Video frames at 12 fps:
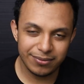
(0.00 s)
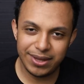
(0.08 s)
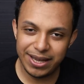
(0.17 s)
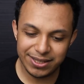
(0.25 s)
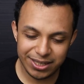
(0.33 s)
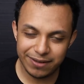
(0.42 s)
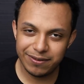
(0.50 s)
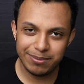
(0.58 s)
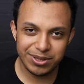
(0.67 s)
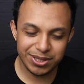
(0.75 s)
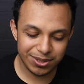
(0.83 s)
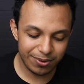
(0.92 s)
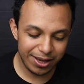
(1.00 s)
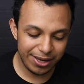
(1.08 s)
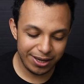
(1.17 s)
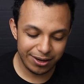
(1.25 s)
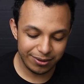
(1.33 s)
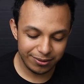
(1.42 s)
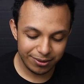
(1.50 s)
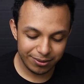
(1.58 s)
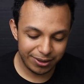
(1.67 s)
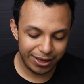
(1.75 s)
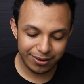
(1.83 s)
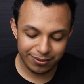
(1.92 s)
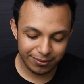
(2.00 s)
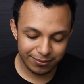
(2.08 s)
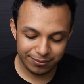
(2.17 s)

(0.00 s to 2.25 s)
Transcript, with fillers: nice set of images right here. Like,